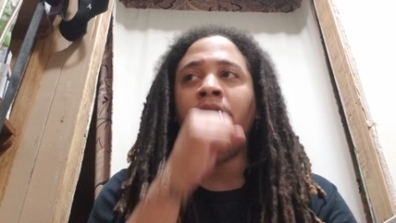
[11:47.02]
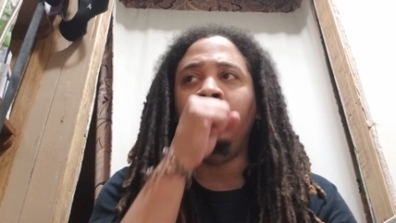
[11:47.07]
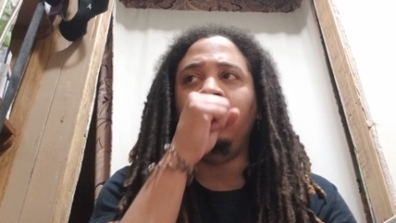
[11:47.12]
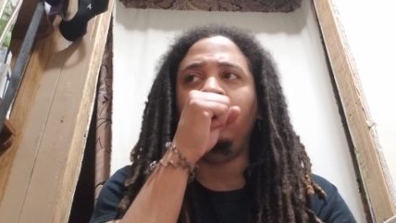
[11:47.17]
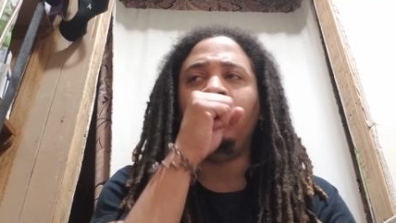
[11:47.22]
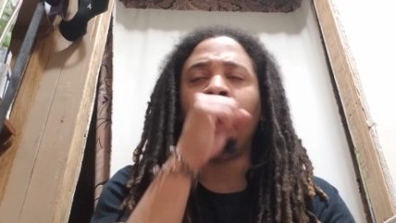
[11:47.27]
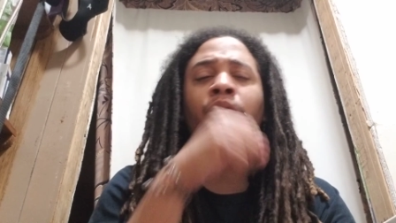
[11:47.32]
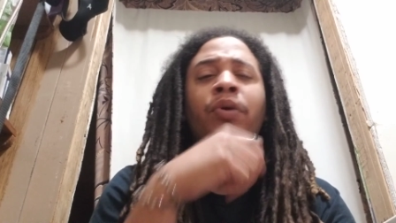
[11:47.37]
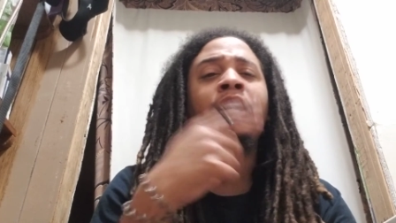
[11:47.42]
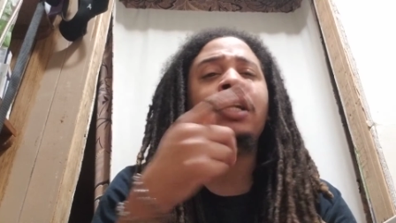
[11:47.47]

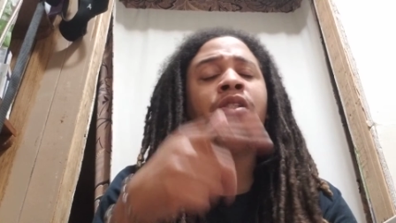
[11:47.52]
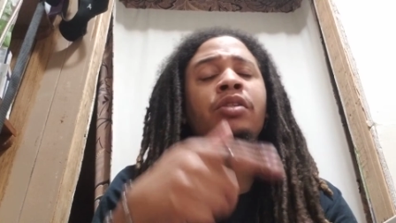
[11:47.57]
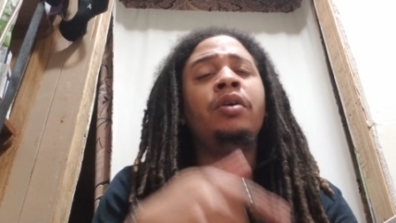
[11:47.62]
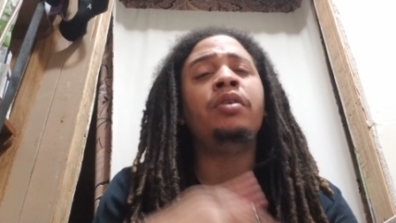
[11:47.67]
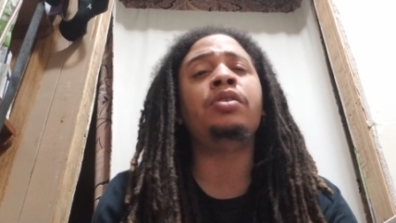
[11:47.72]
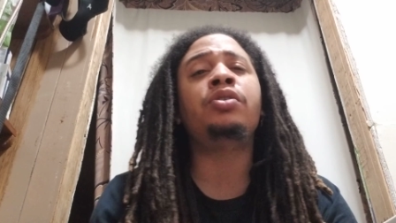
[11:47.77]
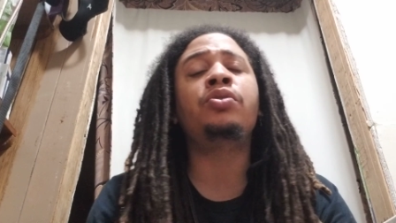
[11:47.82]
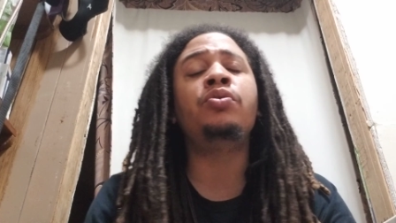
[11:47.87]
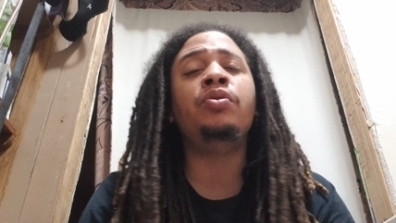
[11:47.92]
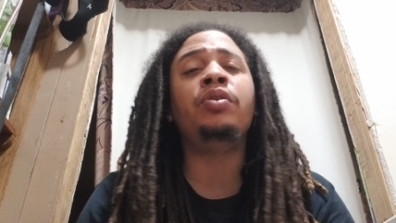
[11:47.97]
when I
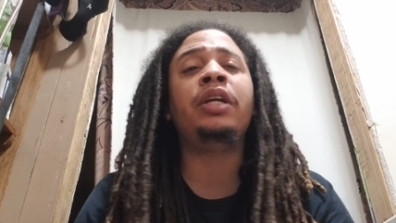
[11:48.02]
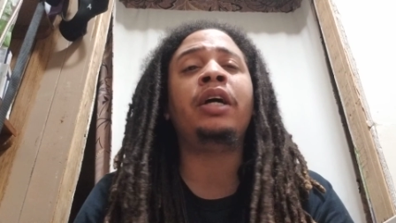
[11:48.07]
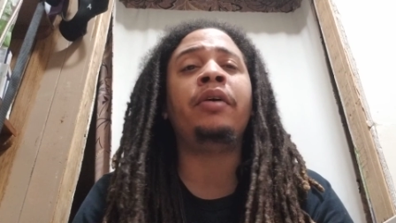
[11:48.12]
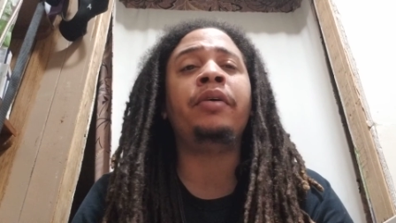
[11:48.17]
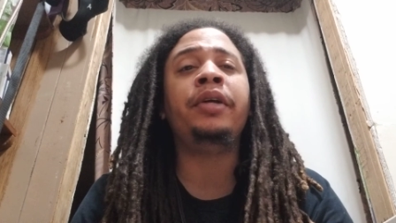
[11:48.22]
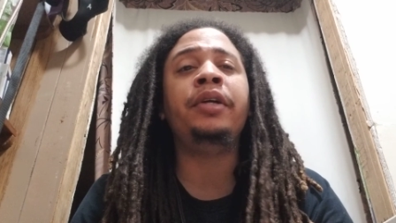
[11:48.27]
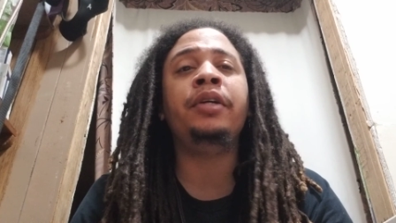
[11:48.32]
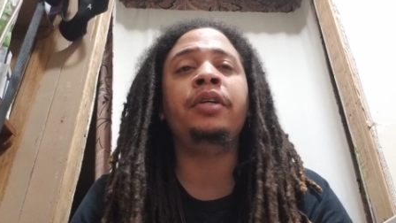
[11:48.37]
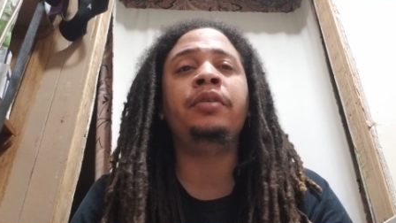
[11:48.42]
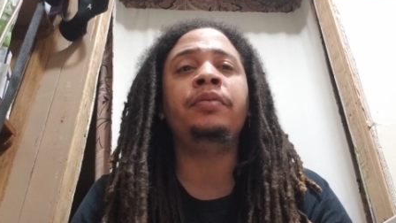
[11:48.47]
started school
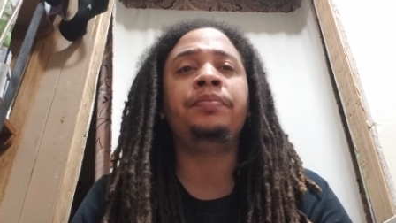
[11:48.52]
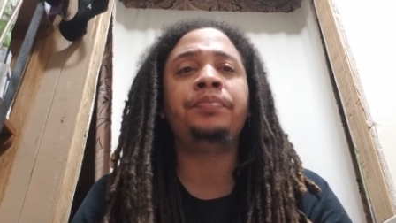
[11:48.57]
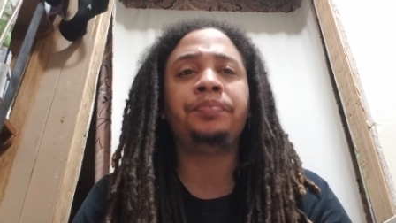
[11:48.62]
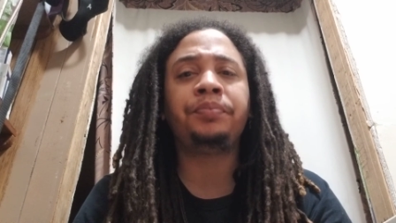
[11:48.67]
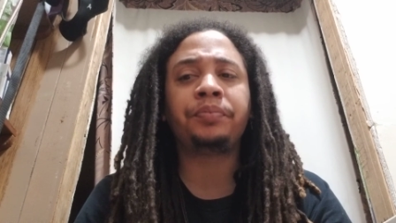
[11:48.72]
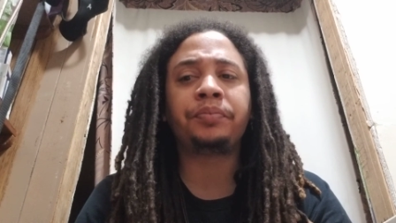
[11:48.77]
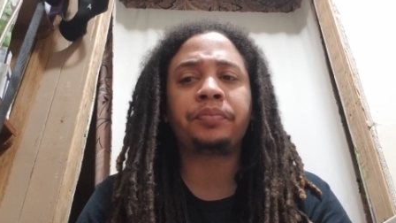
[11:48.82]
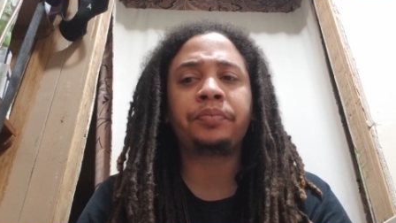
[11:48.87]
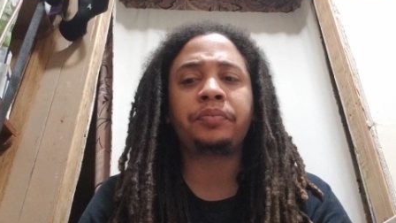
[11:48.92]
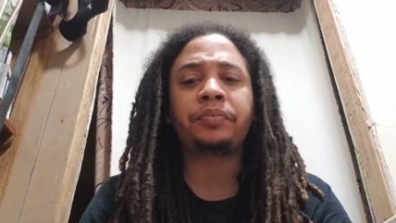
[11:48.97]
down here,
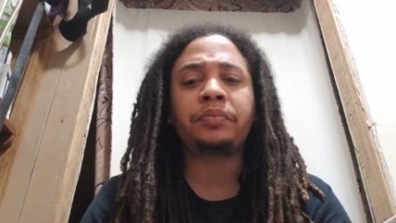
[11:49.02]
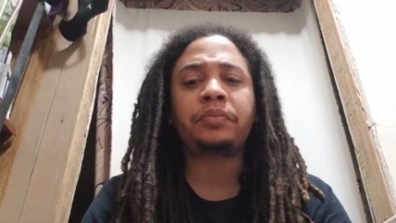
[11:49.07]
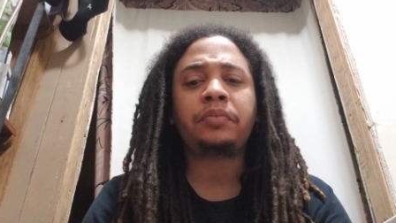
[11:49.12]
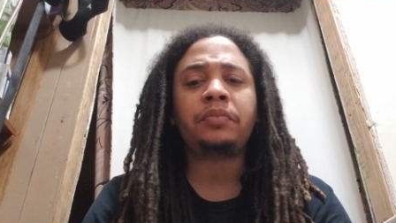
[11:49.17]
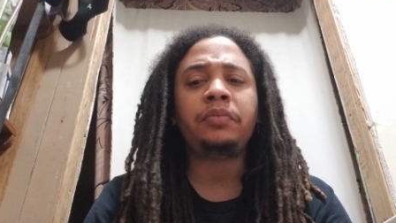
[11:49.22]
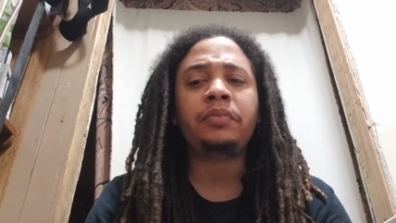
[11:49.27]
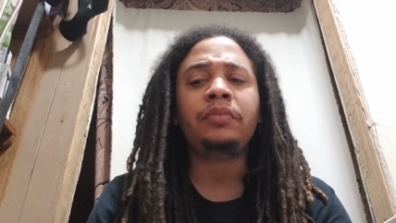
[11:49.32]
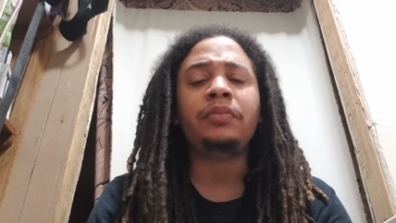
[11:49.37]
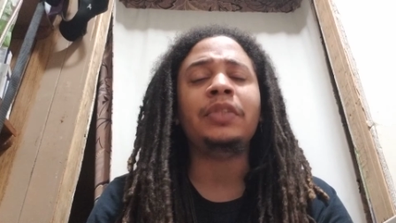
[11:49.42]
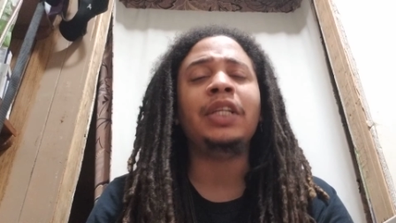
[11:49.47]

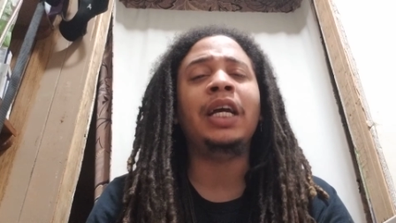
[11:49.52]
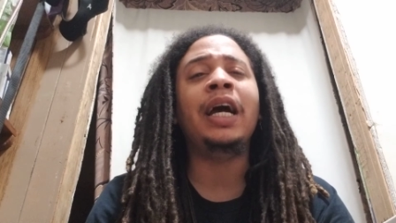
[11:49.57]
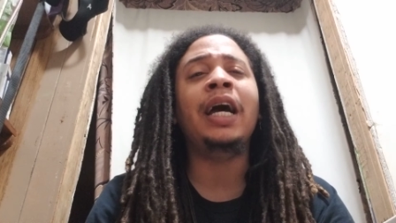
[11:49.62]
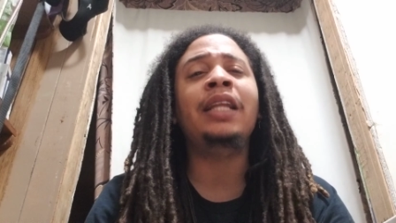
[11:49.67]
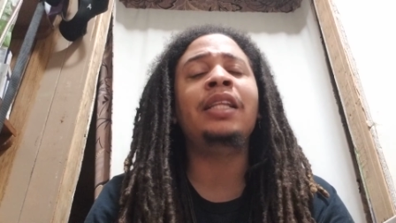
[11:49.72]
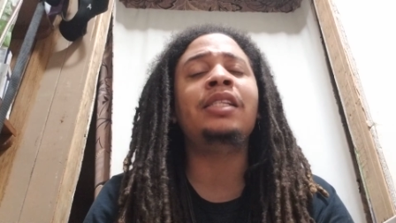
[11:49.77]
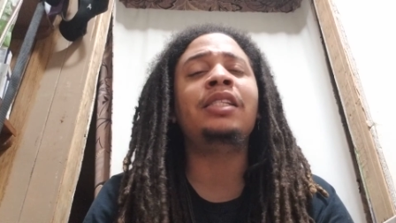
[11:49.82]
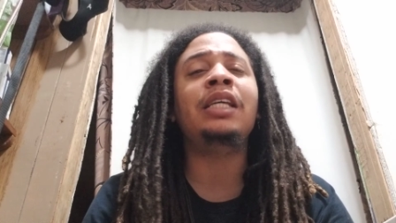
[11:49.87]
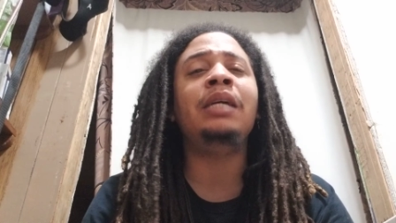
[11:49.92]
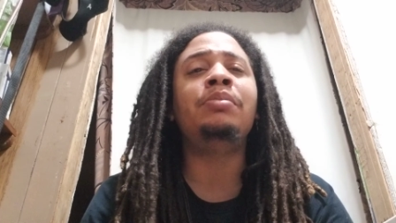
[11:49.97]
I
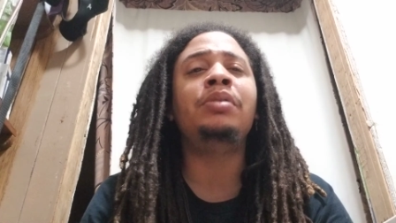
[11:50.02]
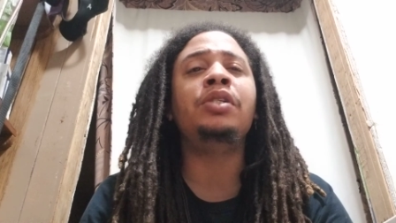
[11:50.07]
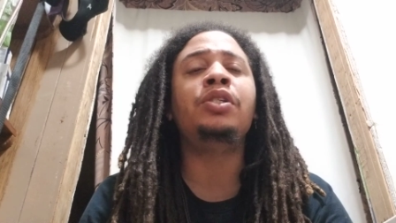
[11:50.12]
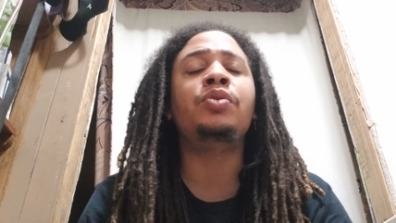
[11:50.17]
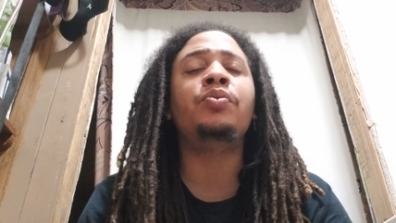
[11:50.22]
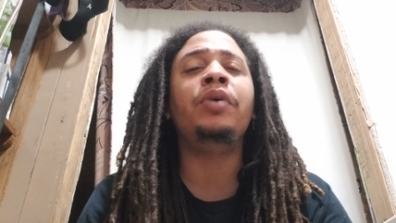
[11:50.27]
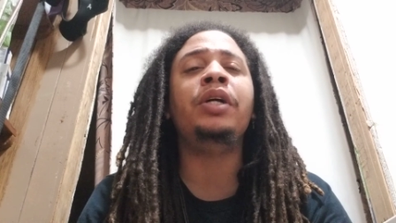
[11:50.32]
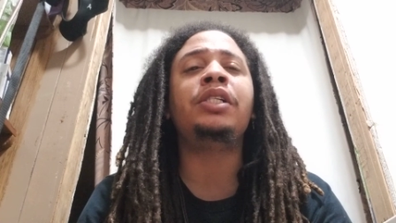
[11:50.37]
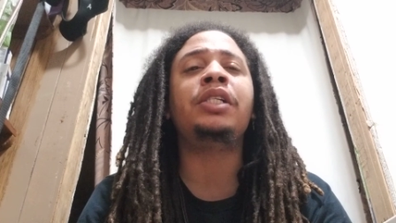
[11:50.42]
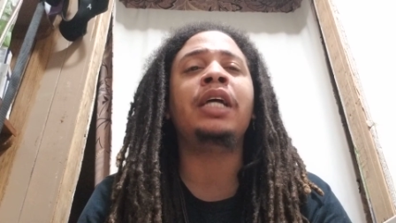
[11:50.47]
had the same
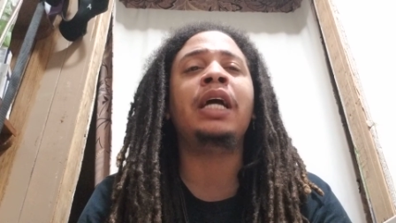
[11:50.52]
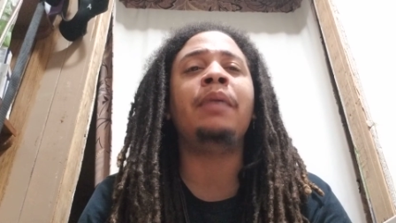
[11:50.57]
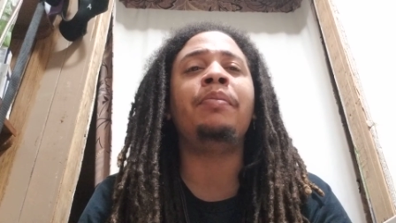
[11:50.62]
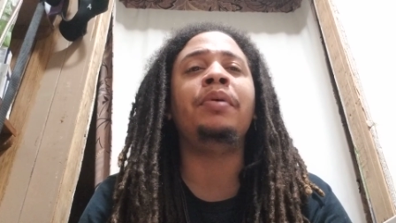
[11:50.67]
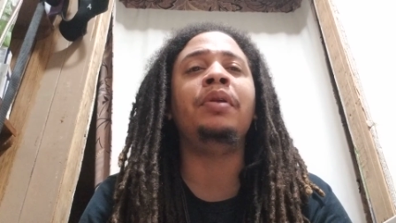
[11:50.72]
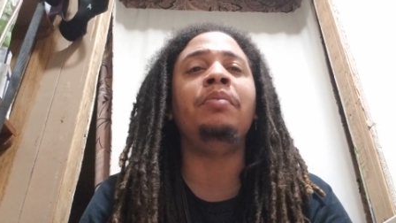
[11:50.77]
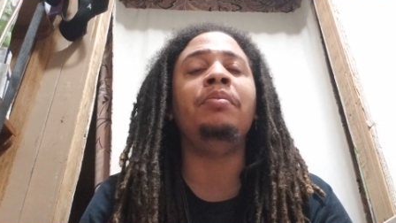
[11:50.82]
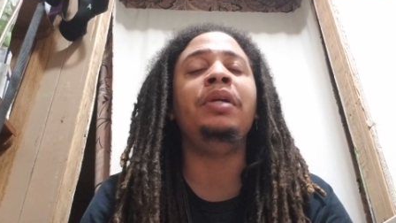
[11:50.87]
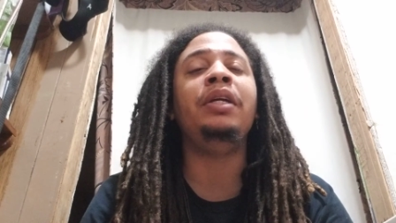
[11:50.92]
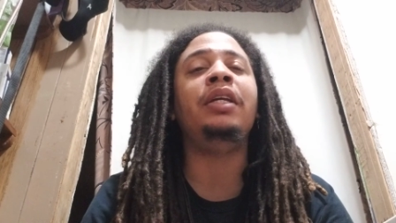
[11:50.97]
situation
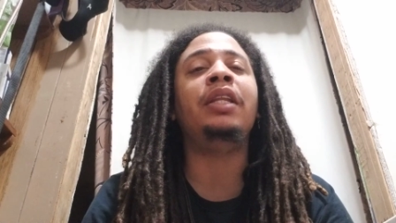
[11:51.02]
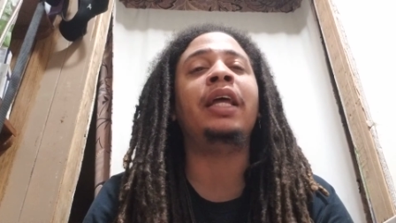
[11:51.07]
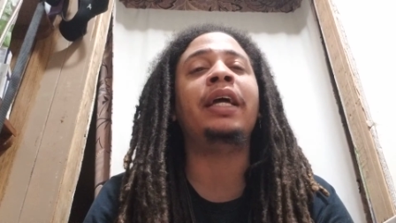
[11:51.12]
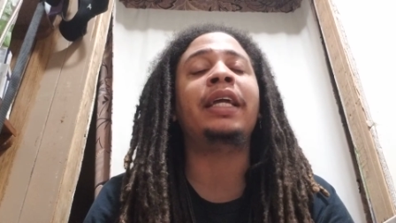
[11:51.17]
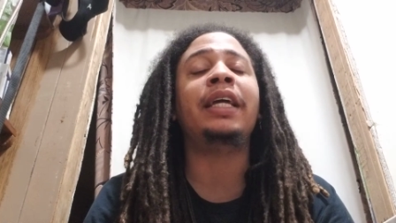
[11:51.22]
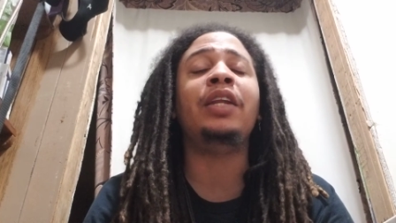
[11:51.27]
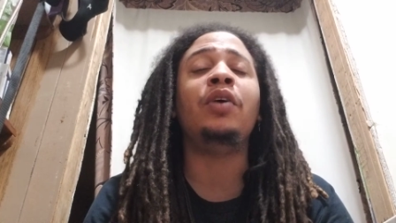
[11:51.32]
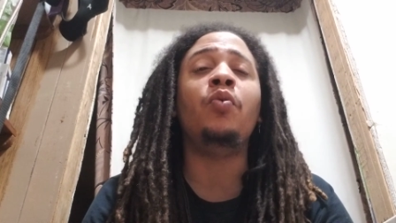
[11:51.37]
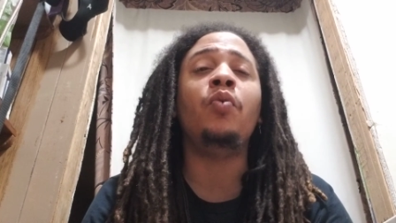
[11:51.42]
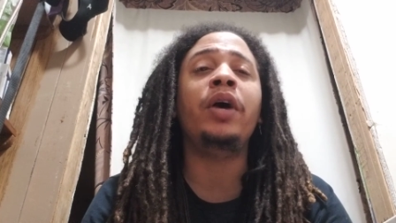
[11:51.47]
happen to me,
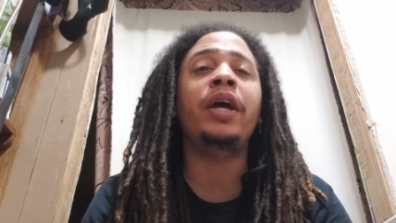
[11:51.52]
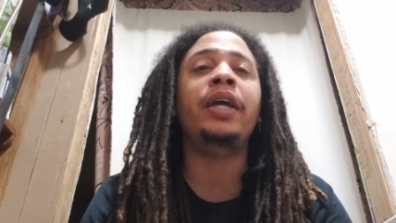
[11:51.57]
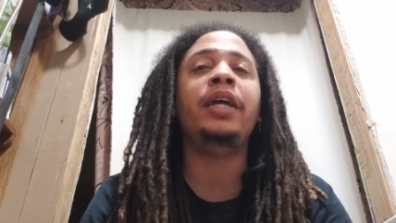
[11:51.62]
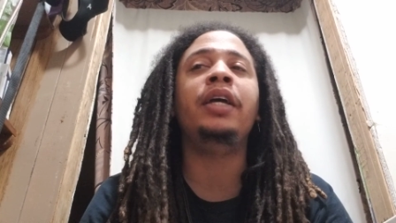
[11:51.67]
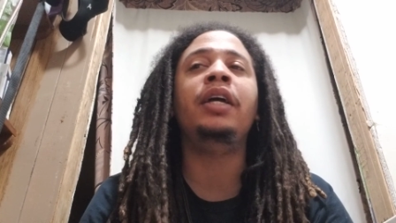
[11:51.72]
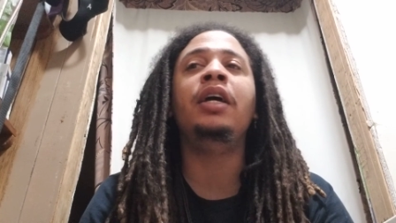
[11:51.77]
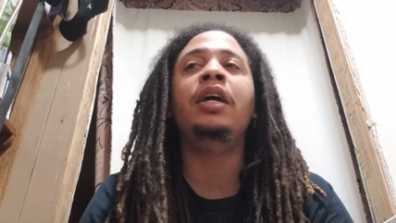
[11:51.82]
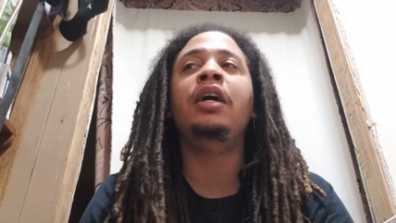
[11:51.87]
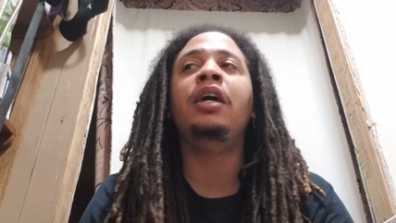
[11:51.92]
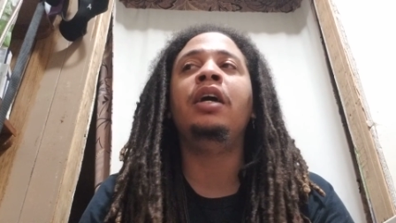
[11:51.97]
like in a way.